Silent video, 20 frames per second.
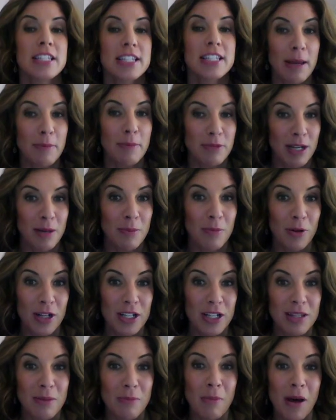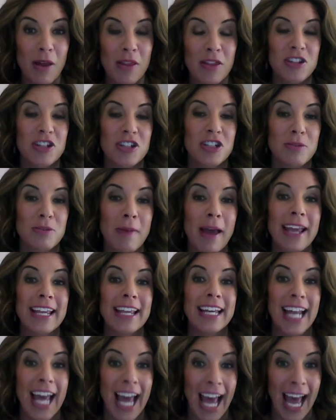September is the month to make
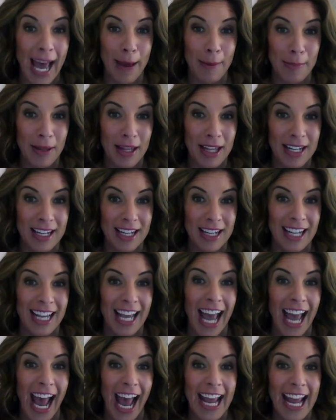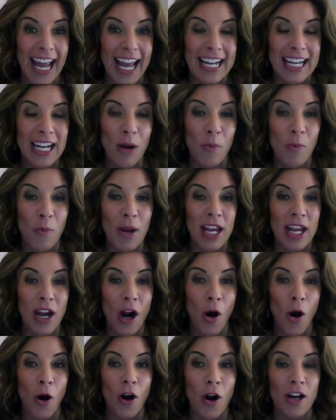it happen. And we
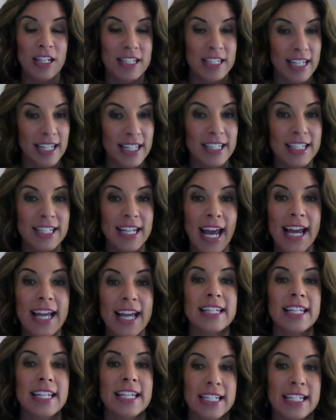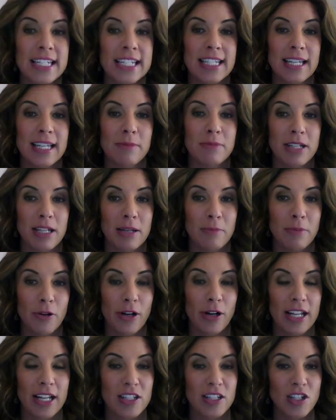are 6 days into September.
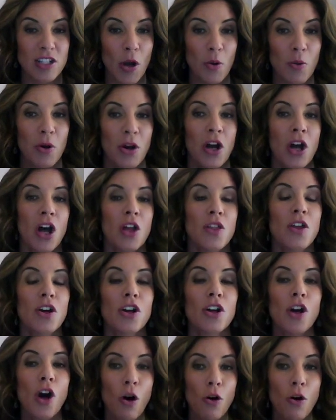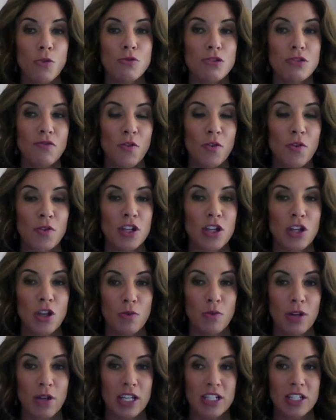And so the goals for the
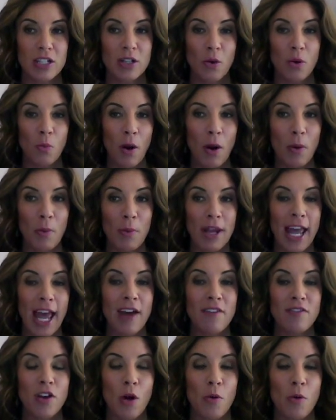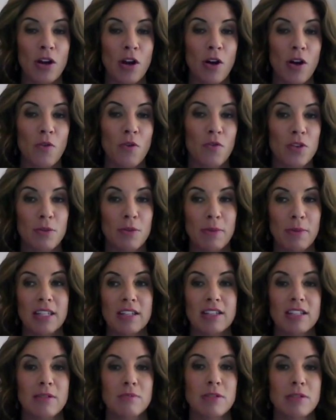unit, what we have going on for the month
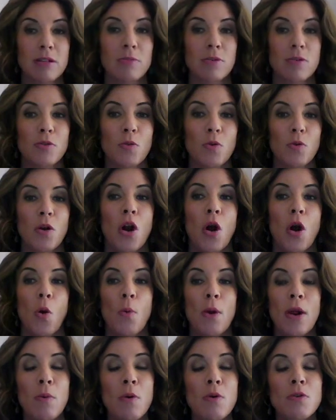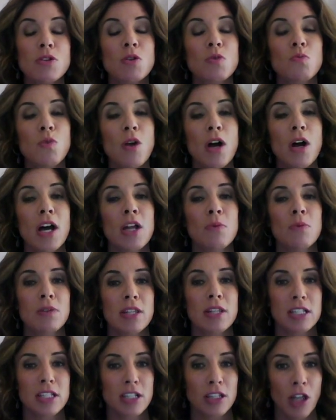of September, we want to run with
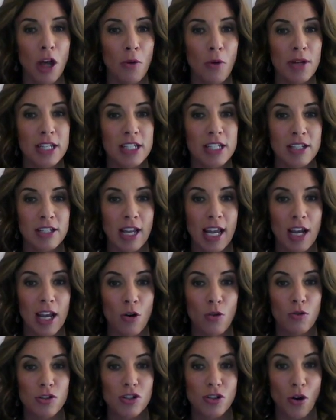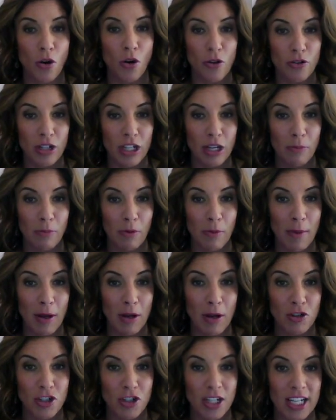this Glow and Tell starter kit
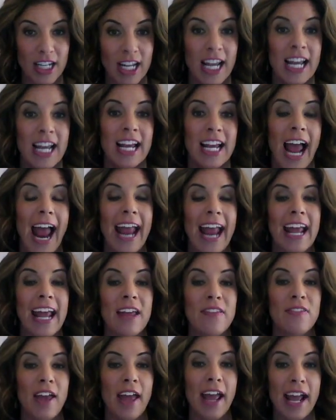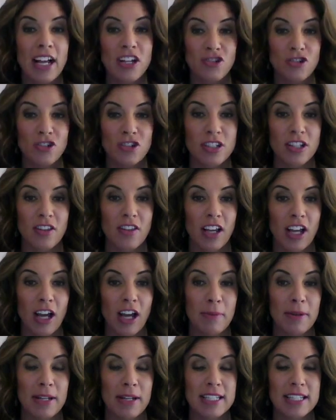promotion and the extras that the
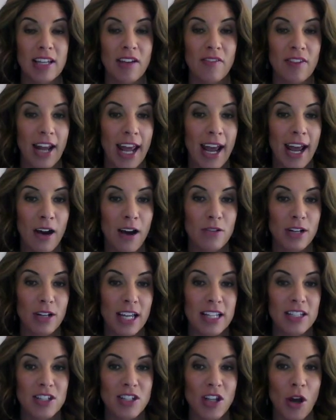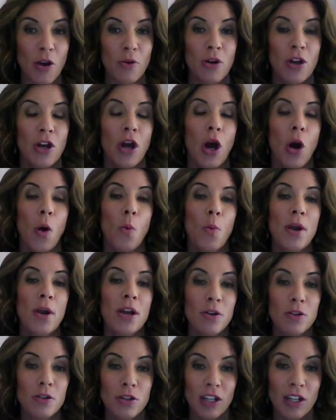company is giving out. And so we
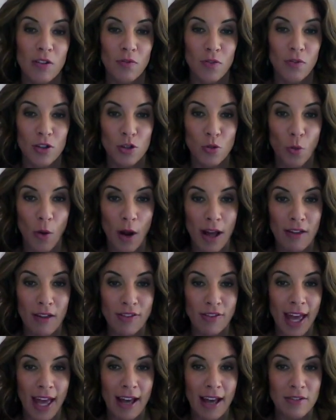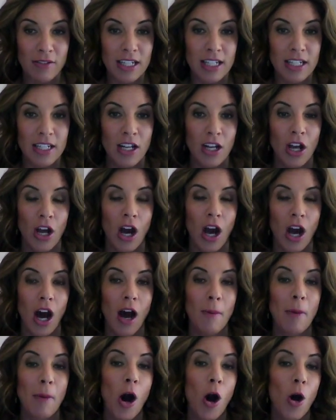are looking for 12,000
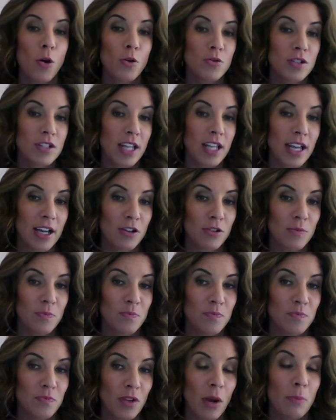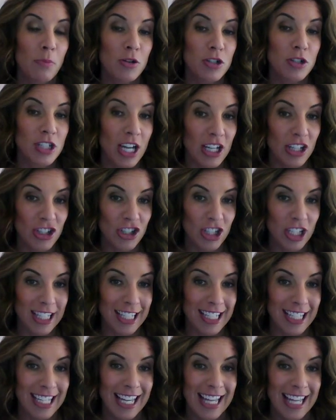wholesale
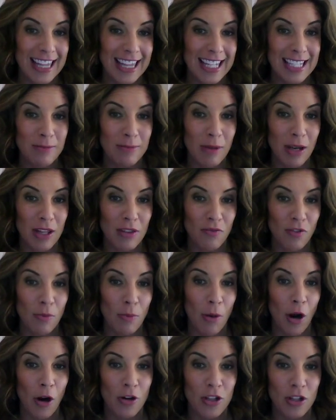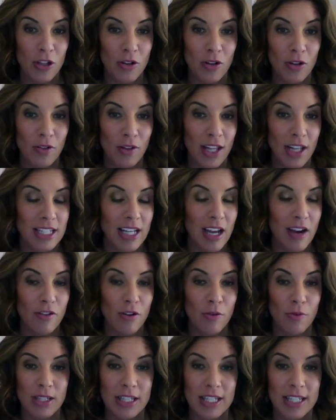production this month from our unit. That's
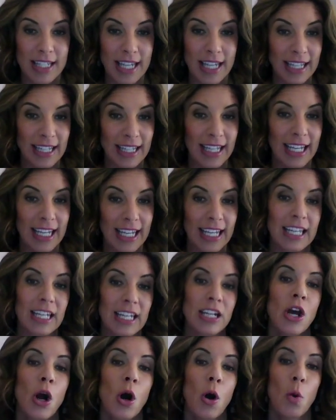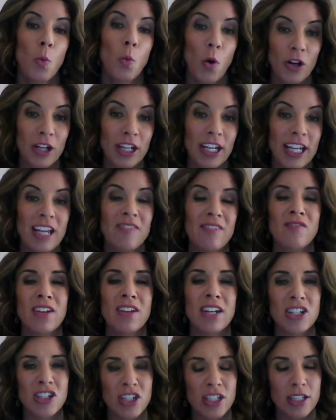everyone selling and working,
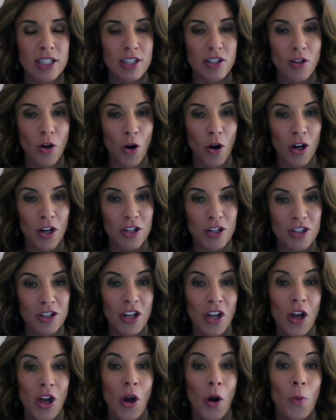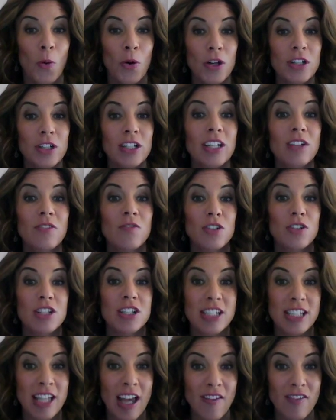finishing stars. We're looking for
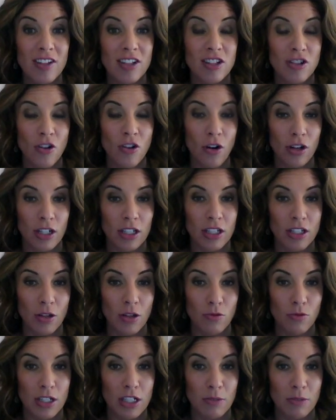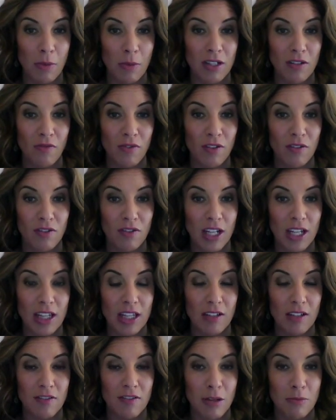7-star consultants by the
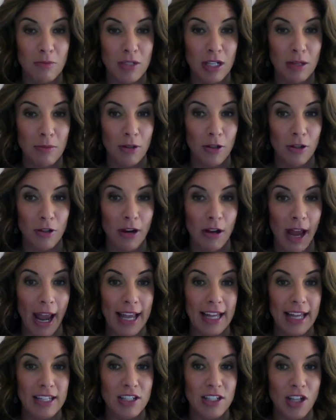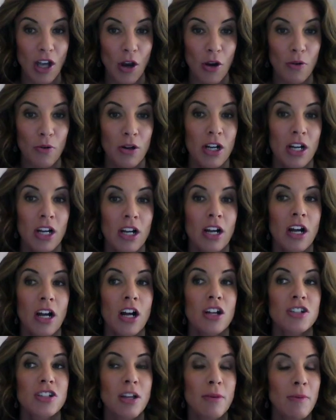15th of September. And so
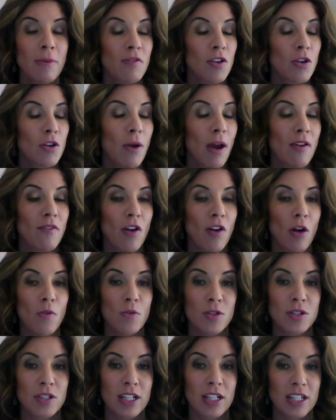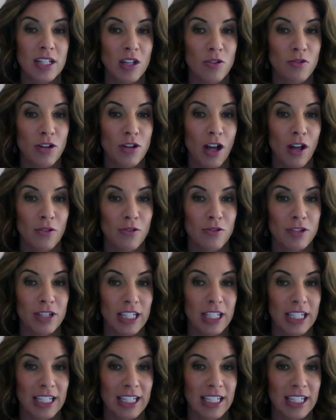some of you have over $600
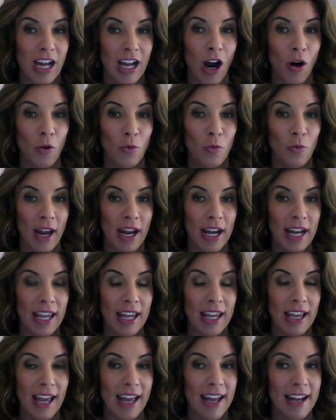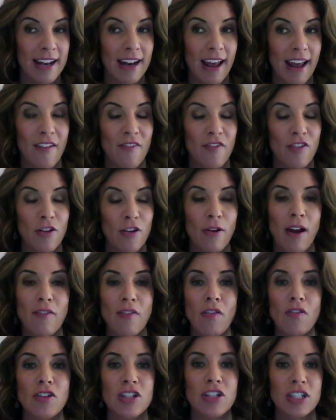in already. And if you have
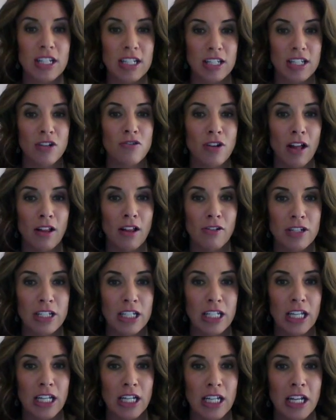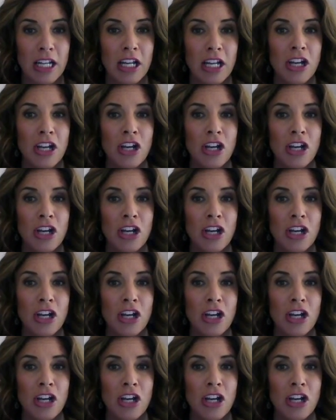over $600 in,